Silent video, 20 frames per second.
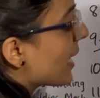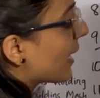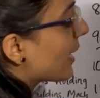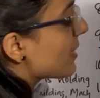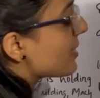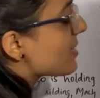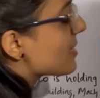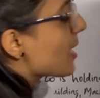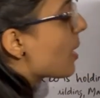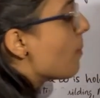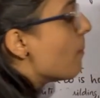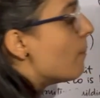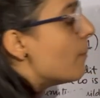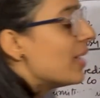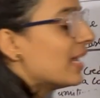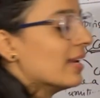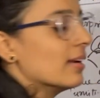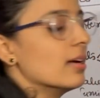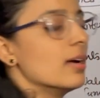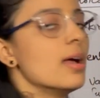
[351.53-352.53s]
can say
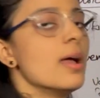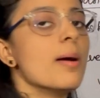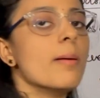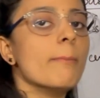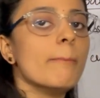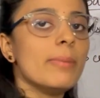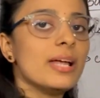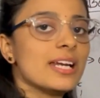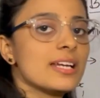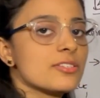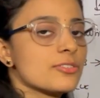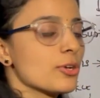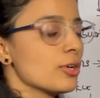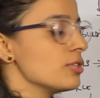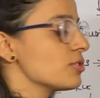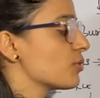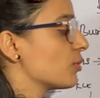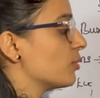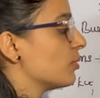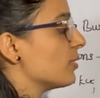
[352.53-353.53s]
bill. Bill is
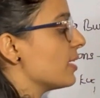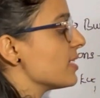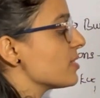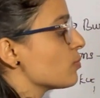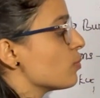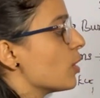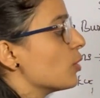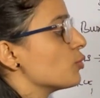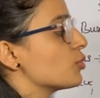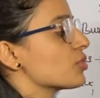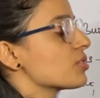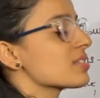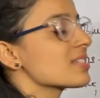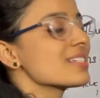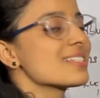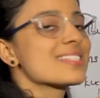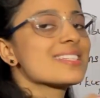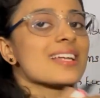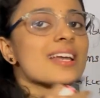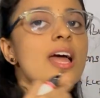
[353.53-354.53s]
also known as vouchers.
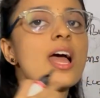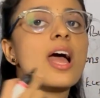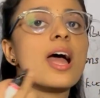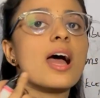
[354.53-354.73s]
It's an